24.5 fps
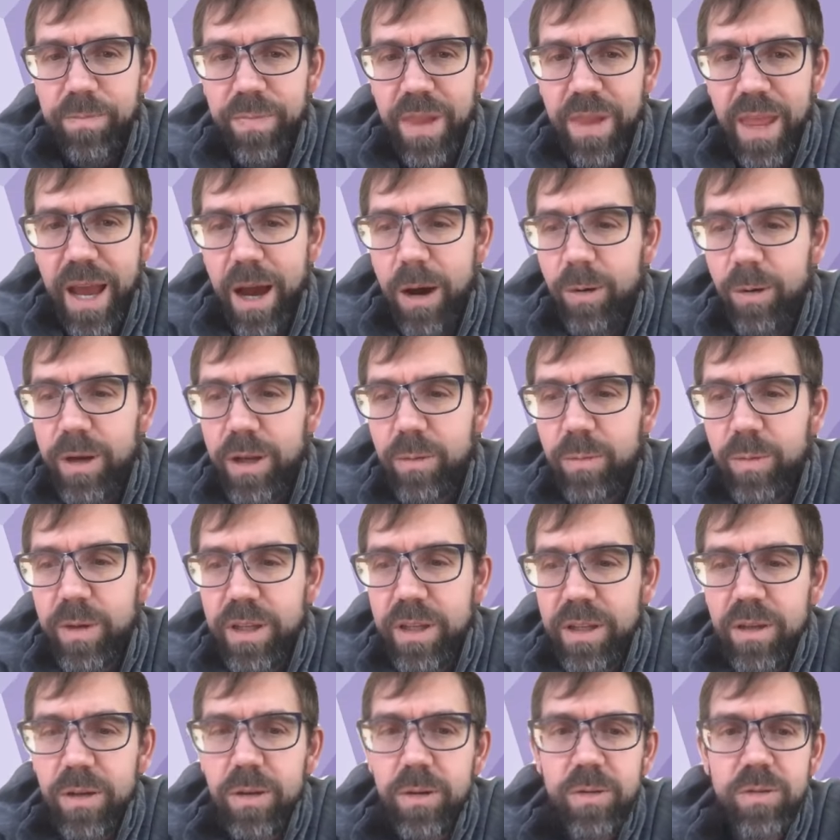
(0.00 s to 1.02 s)
how can we
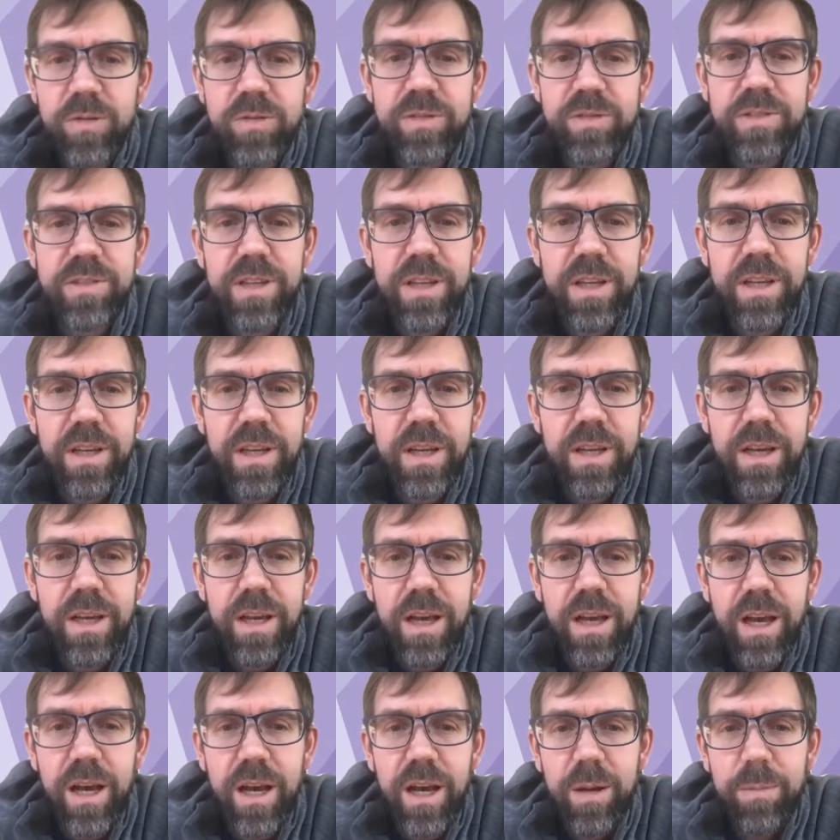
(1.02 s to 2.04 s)
use
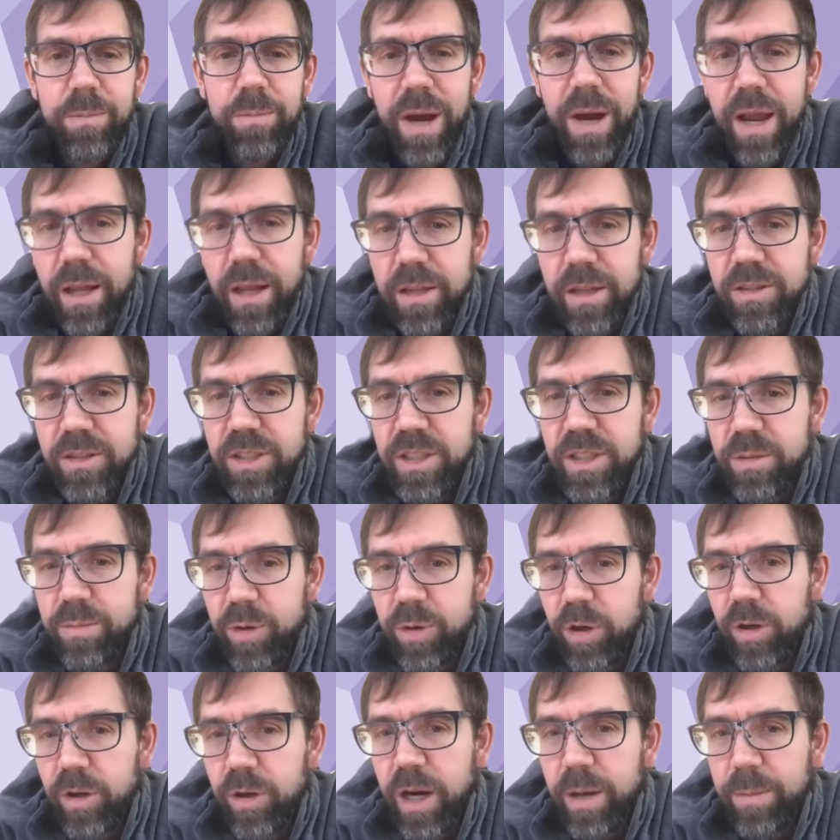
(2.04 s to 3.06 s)
biology
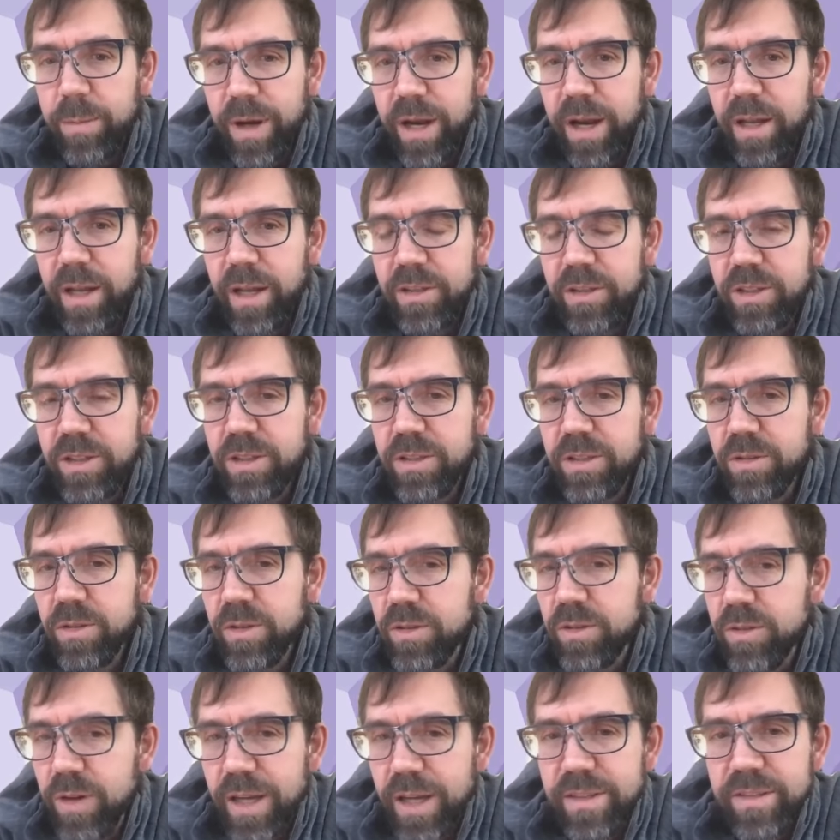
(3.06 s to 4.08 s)
to
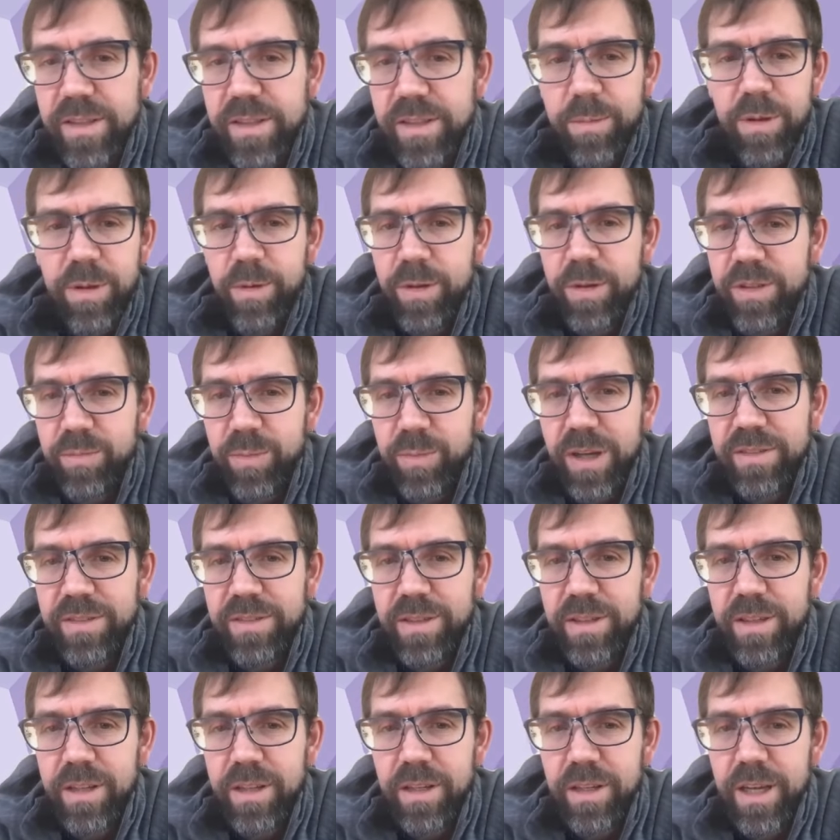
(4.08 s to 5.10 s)
address some of the most
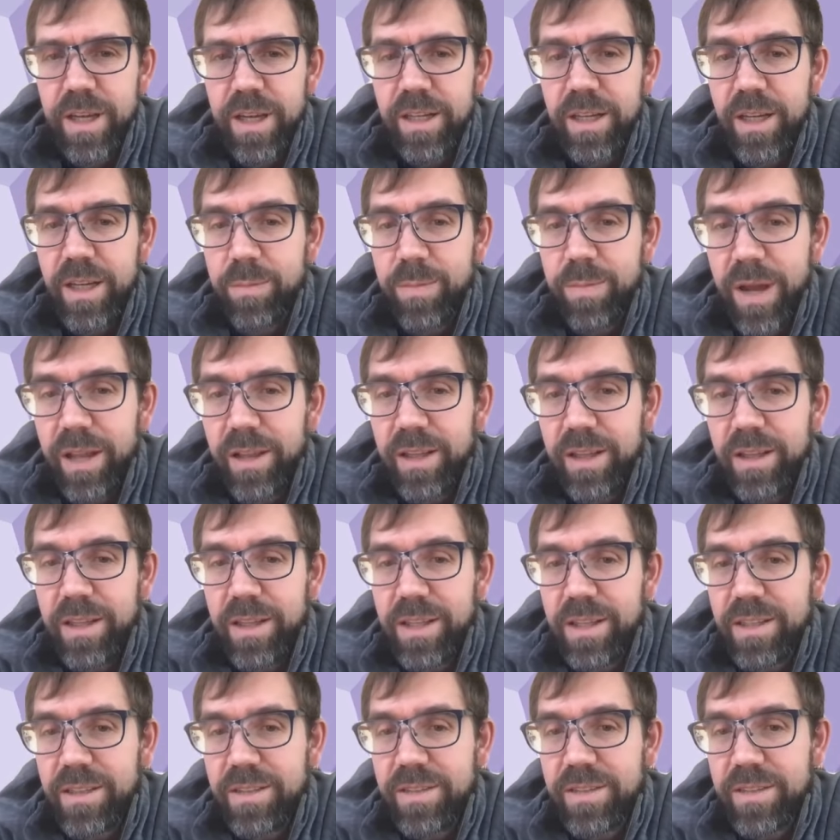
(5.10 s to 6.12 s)
pressing and compelling
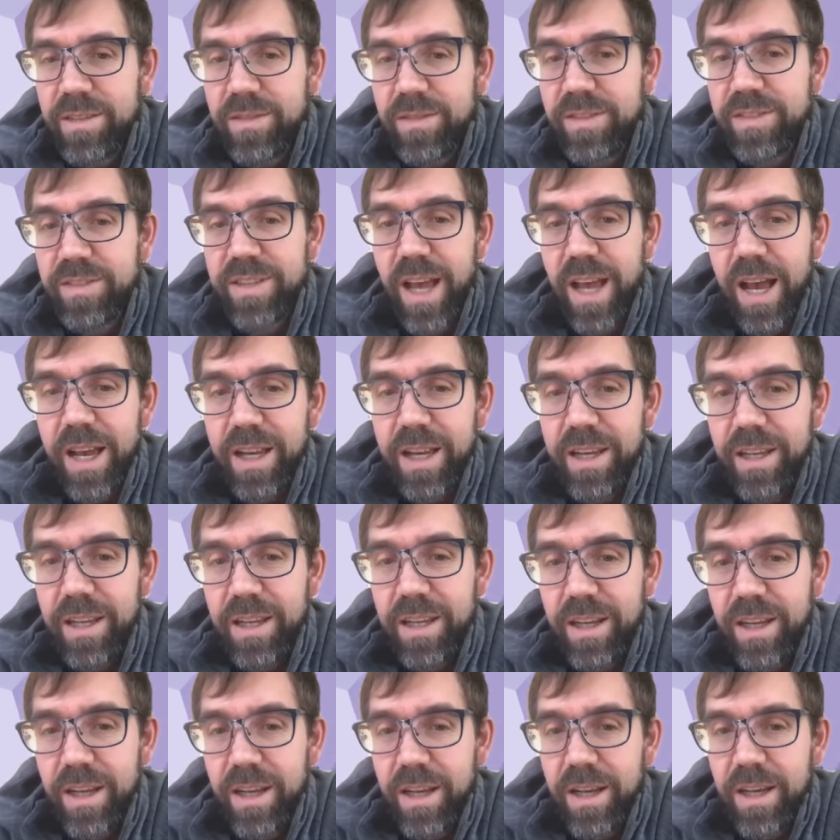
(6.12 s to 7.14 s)
needs of society.